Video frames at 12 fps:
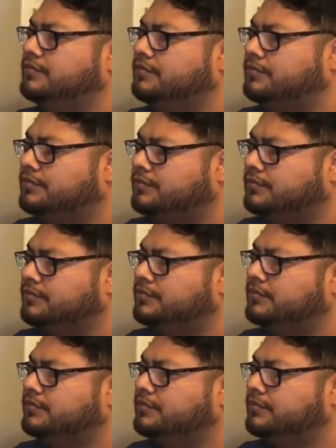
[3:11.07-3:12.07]

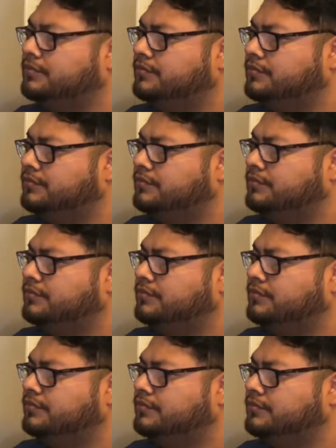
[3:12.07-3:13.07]

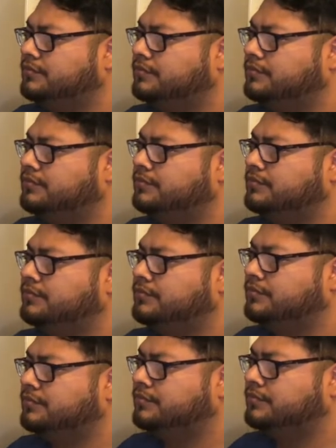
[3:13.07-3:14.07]

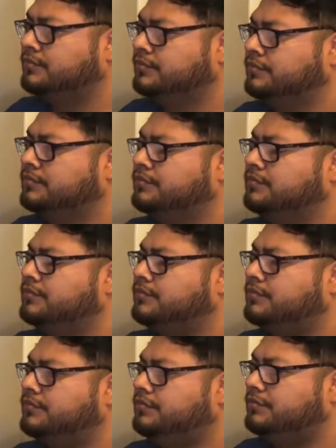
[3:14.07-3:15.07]

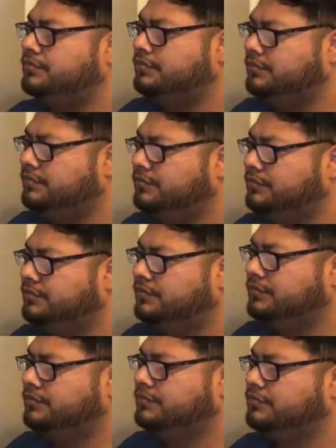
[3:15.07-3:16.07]
The person shown says nothing.